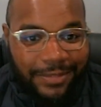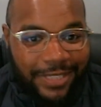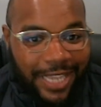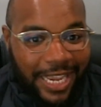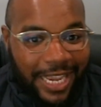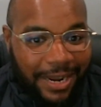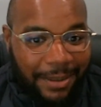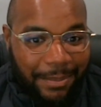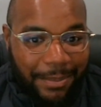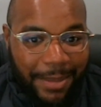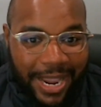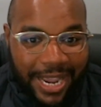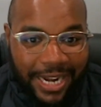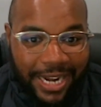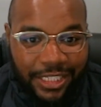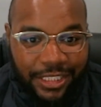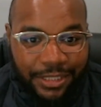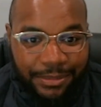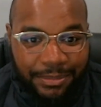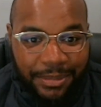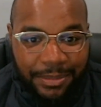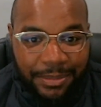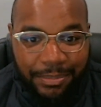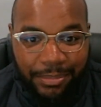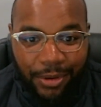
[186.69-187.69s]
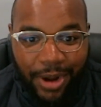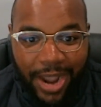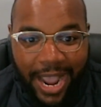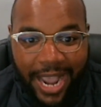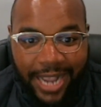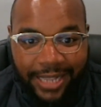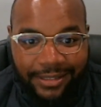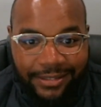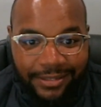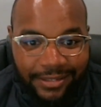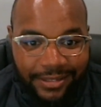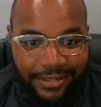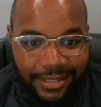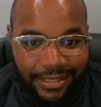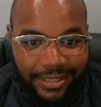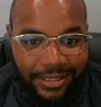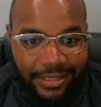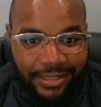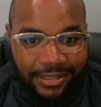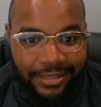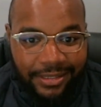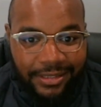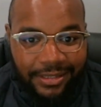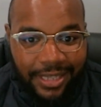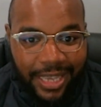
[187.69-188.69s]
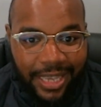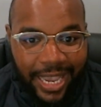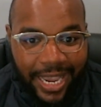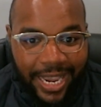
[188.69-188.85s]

data management practices,